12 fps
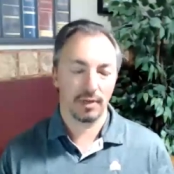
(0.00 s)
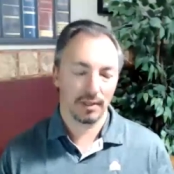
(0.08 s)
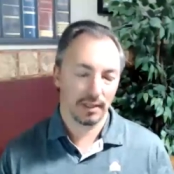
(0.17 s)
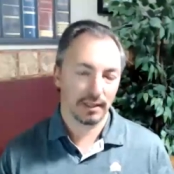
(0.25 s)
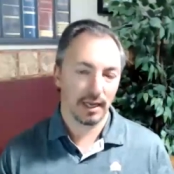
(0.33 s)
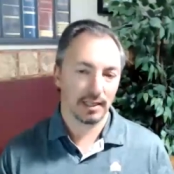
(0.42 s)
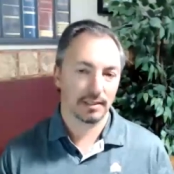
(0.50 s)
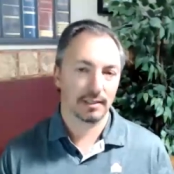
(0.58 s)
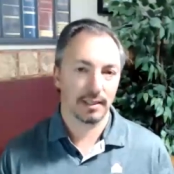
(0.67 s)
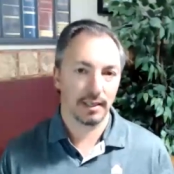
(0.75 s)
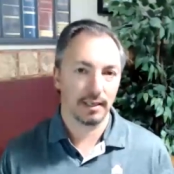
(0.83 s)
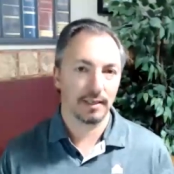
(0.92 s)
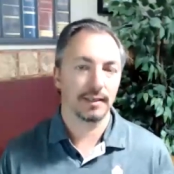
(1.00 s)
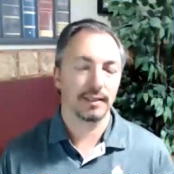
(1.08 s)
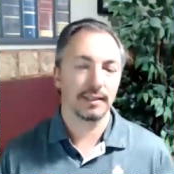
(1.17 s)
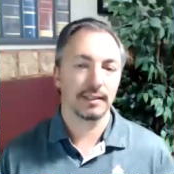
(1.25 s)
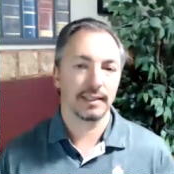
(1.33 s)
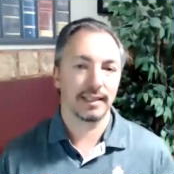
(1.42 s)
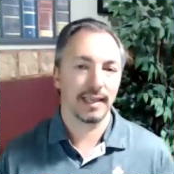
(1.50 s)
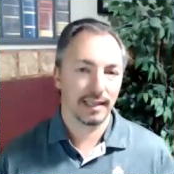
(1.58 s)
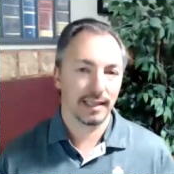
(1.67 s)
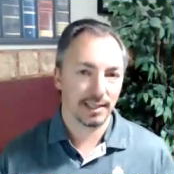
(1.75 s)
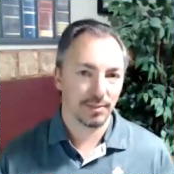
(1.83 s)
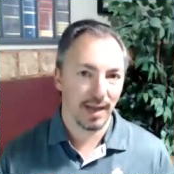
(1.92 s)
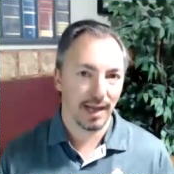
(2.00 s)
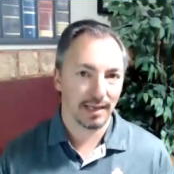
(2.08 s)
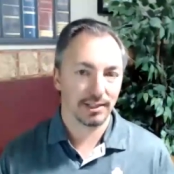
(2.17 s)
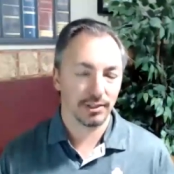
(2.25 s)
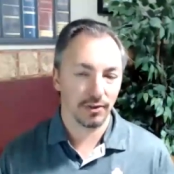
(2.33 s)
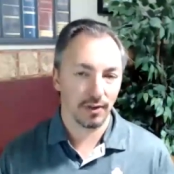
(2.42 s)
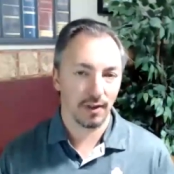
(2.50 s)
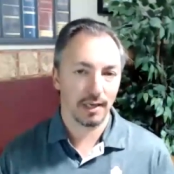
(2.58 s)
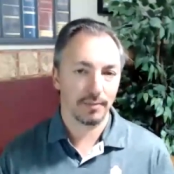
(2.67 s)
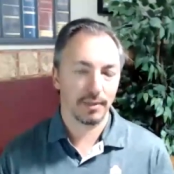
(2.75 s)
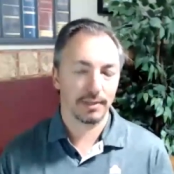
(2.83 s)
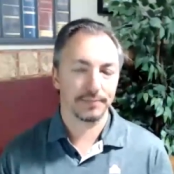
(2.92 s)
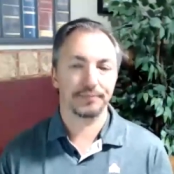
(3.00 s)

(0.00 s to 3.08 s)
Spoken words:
And I think that's the key to getting this back into alignment.